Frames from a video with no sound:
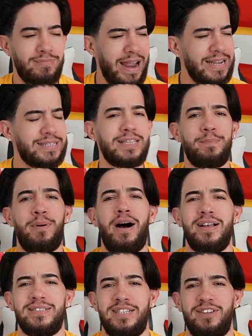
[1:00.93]
right into the
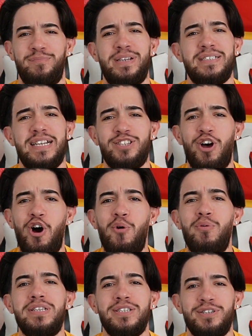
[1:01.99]
positive because that's
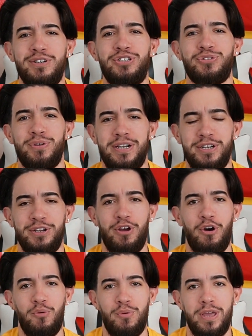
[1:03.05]
always a good trend to
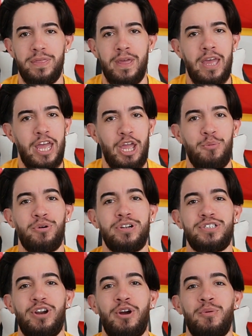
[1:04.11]
go with. And we're going to
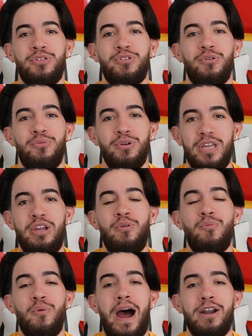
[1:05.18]
start with the rookie
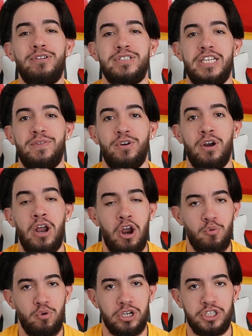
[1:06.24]
wide receiver
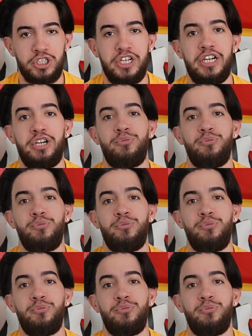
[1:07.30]
Rashee